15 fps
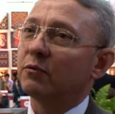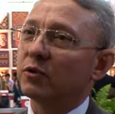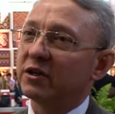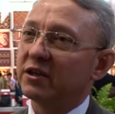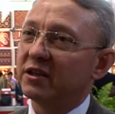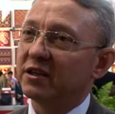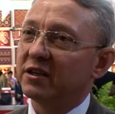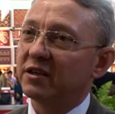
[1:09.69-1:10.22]

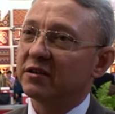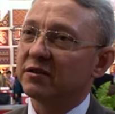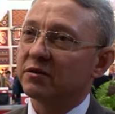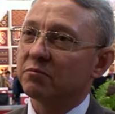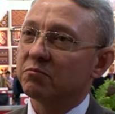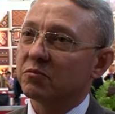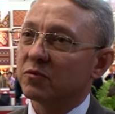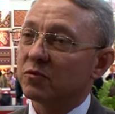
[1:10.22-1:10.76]
We
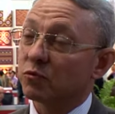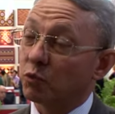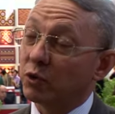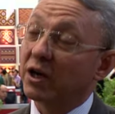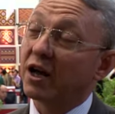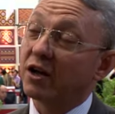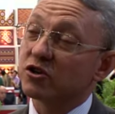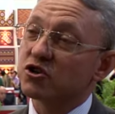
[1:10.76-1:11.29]

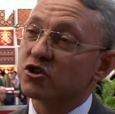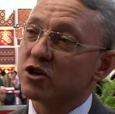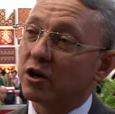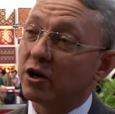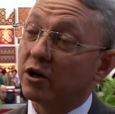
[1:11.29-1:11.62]
launched